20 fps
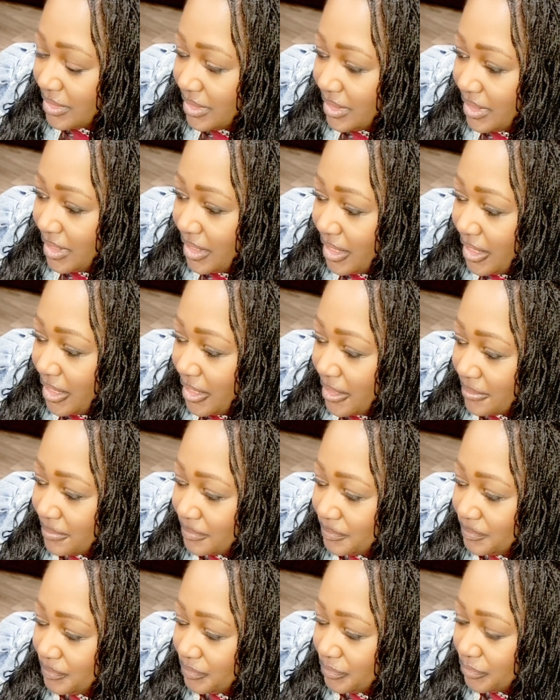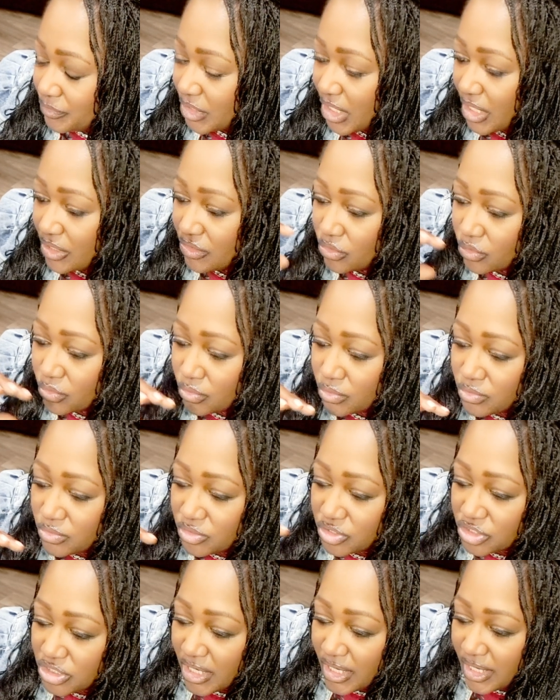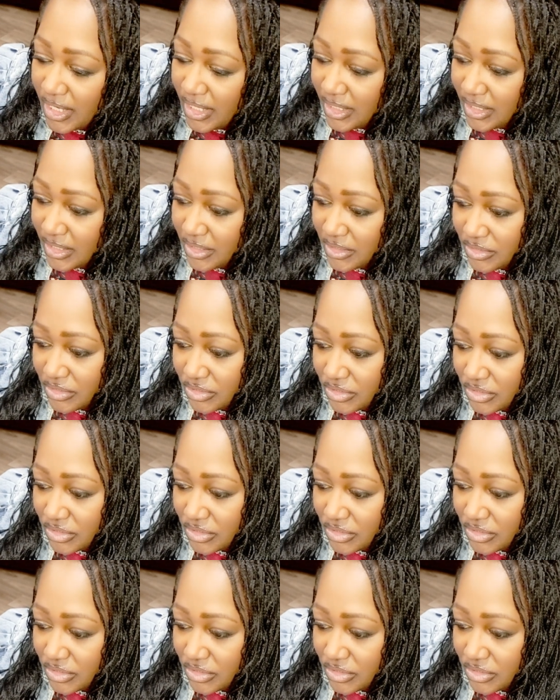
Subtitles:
That through change,